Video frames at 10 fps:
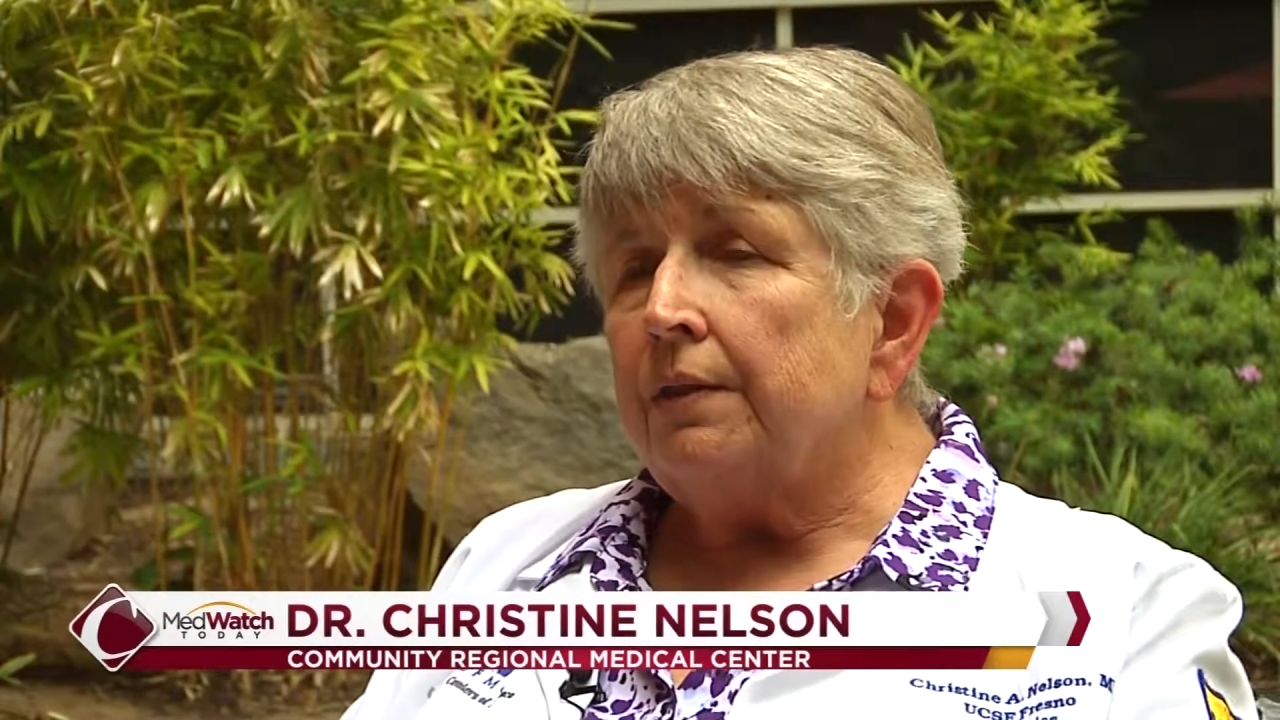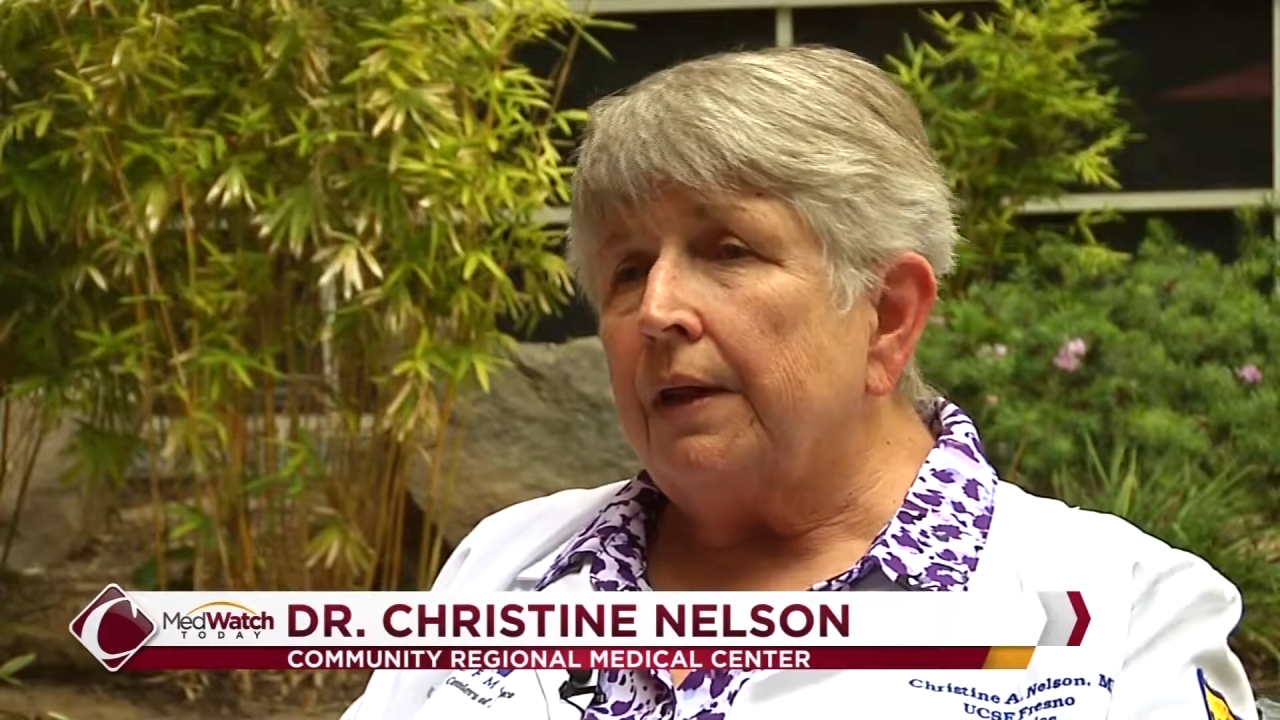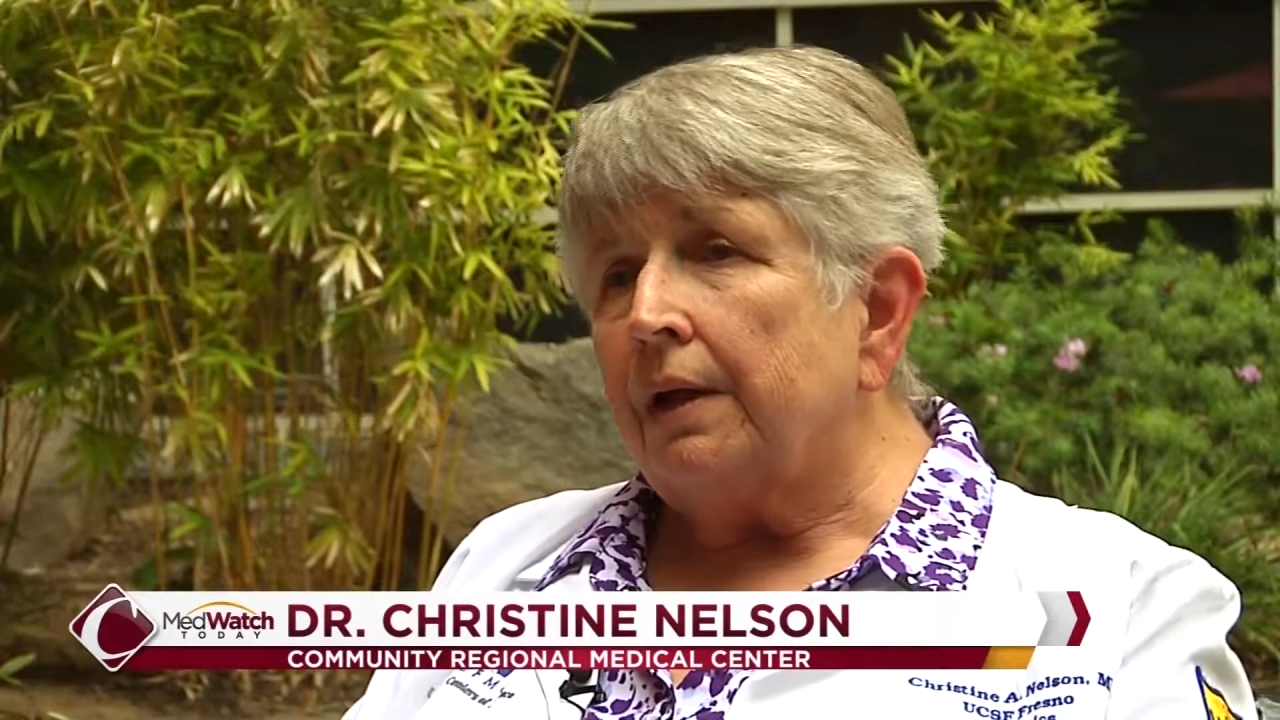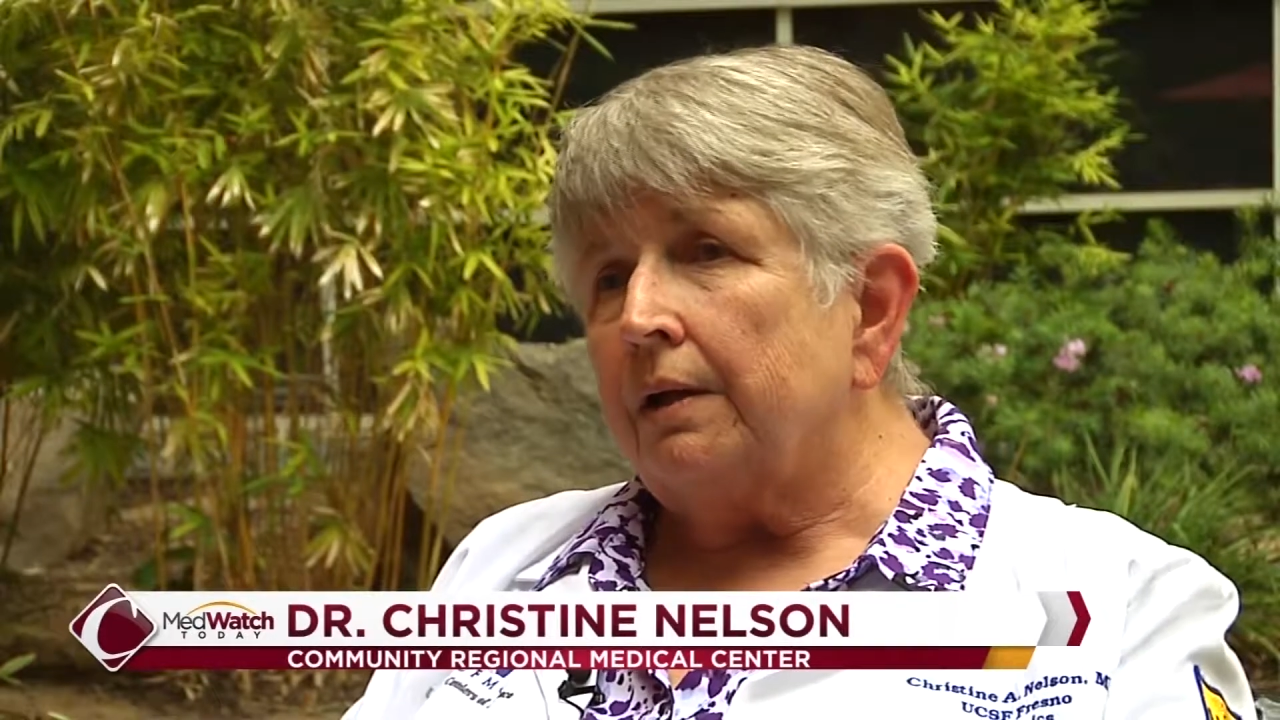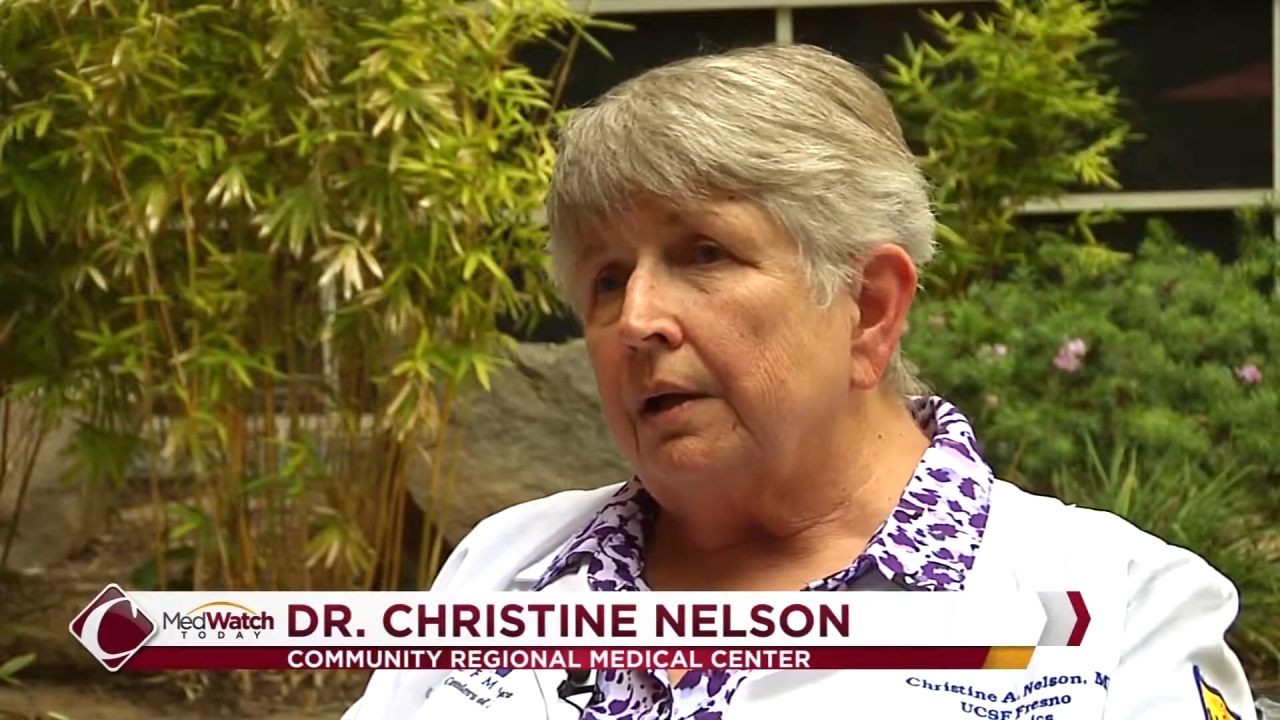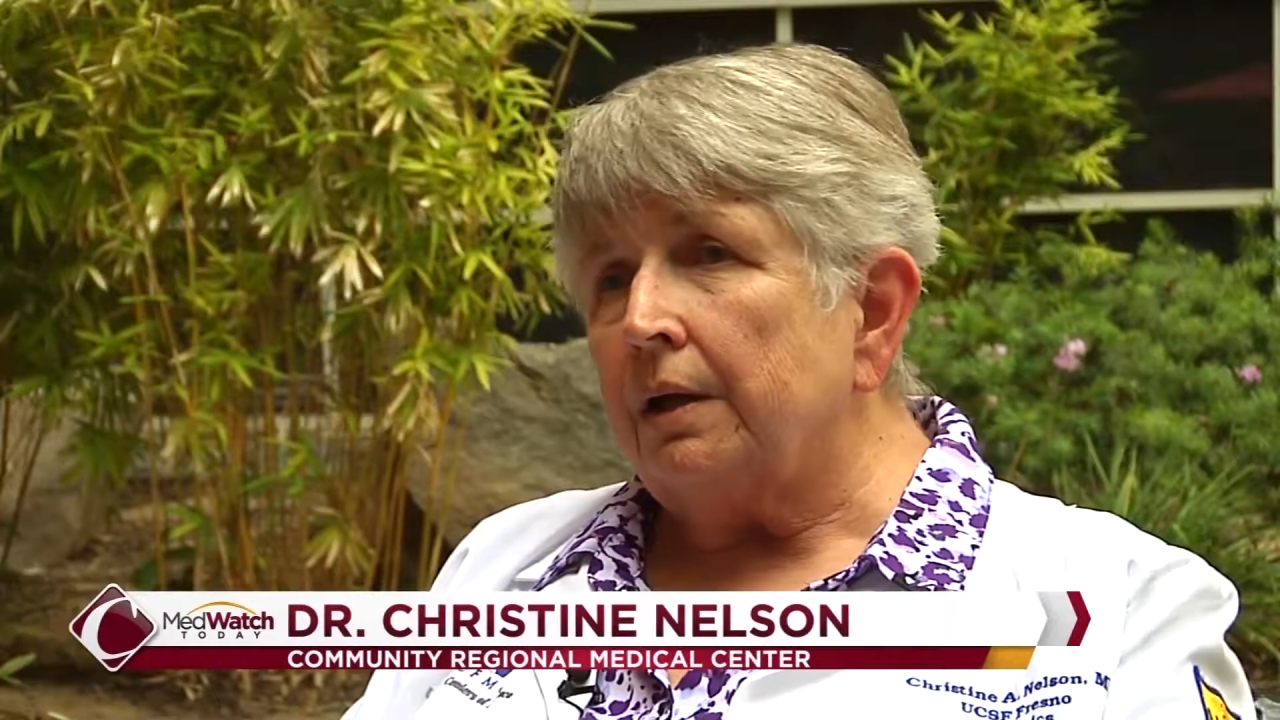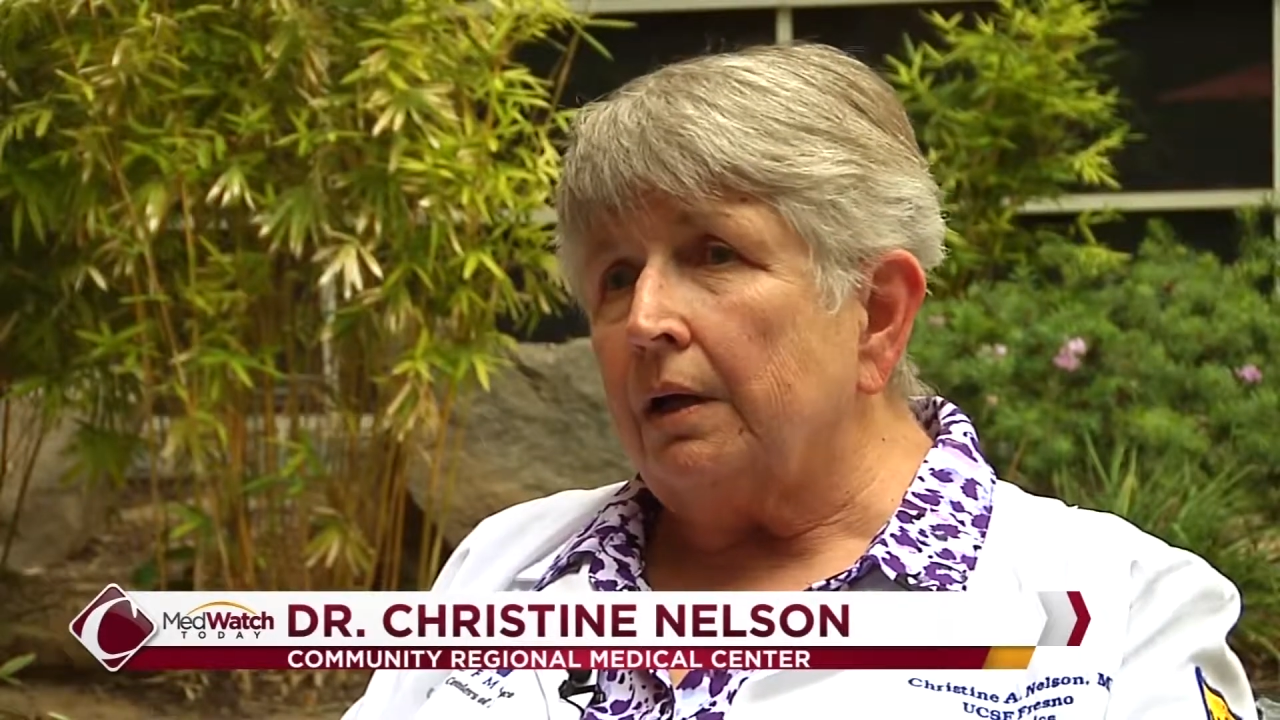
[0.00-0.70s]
that